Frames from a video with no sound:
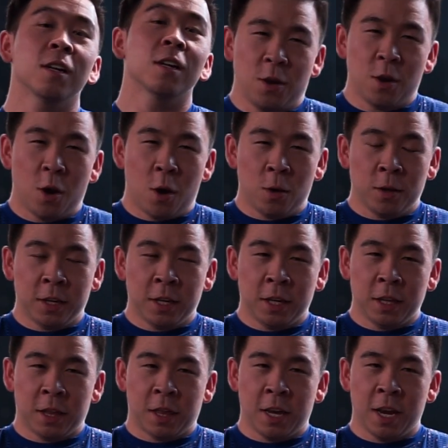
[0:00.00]
The
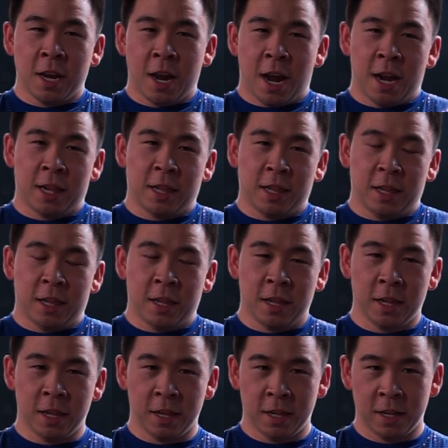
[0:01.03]
only thing
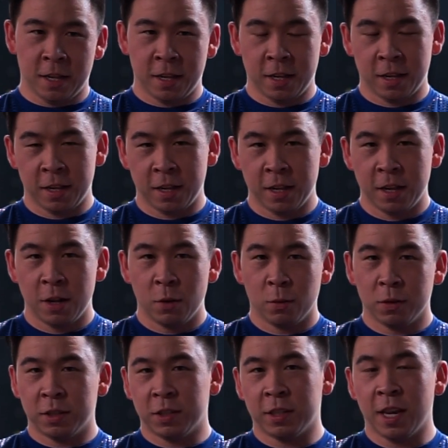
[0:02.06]
I
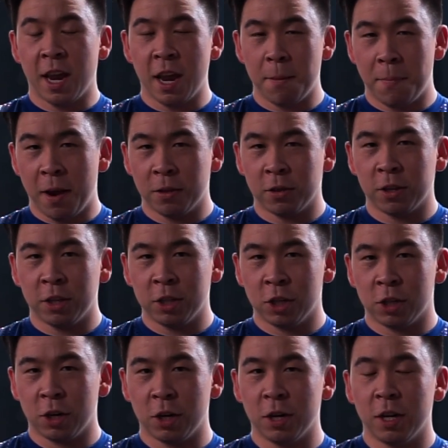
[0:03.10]
would say about this
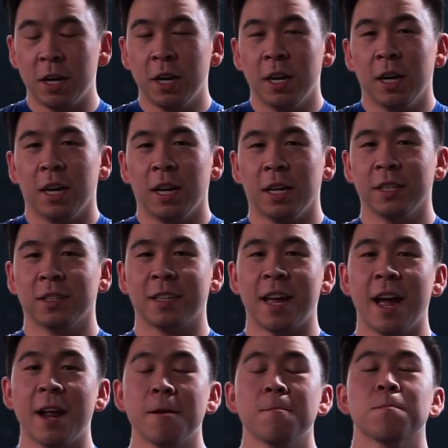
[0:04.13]
shirt is
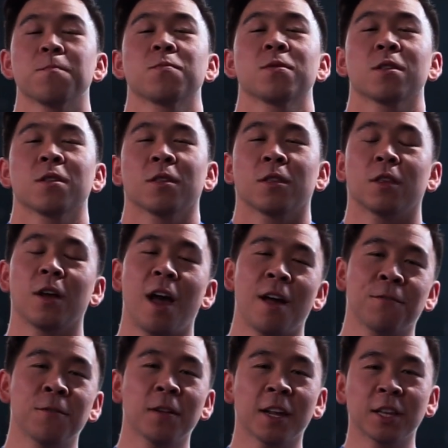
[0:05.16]
that
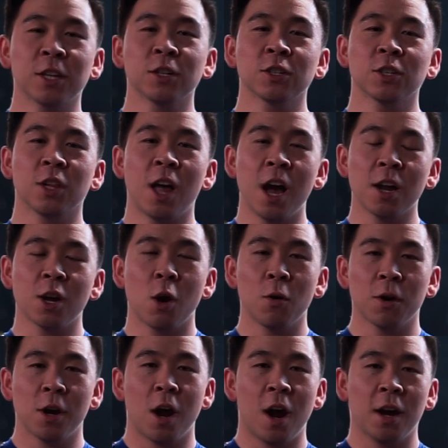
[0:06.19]
I feel like there's a lot
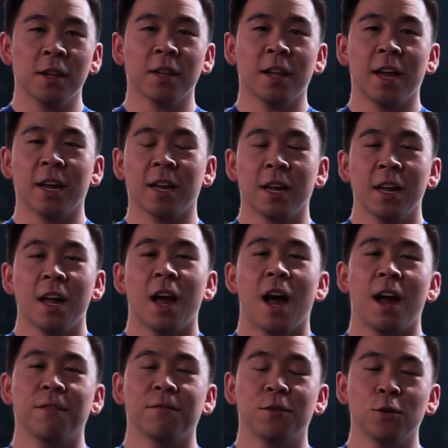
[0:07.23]
going on. Like,
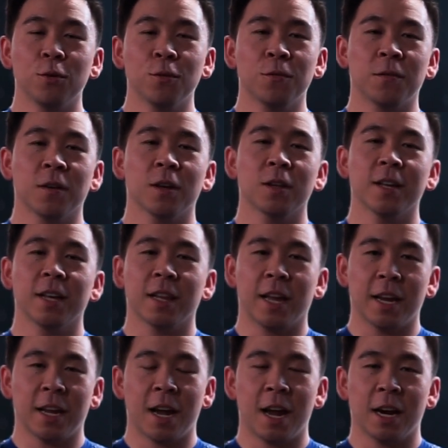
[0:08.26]
I do feel it
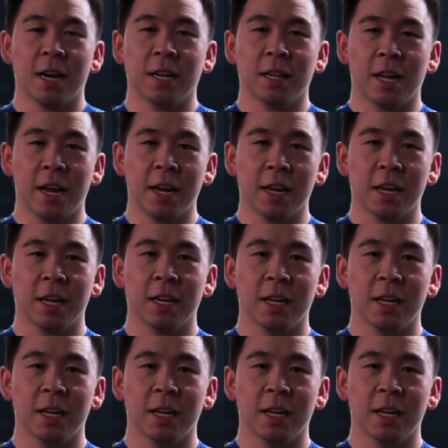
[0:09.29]
like kind of like